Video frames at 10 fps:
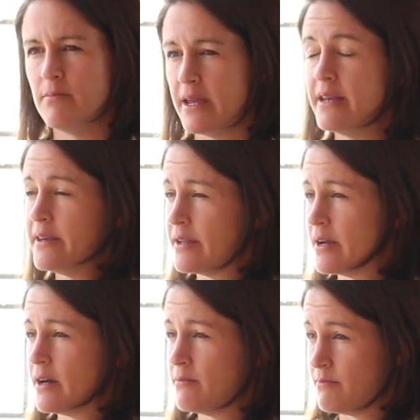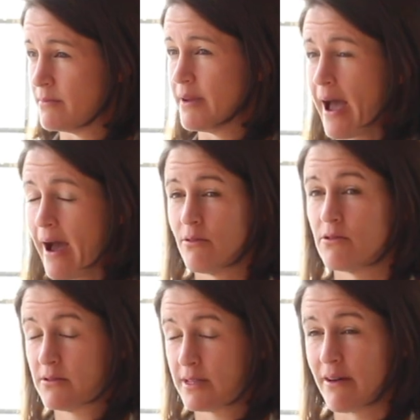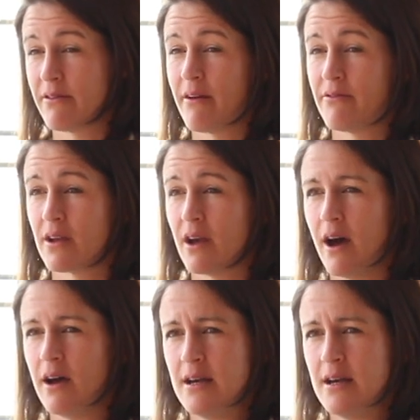India, now South Africa,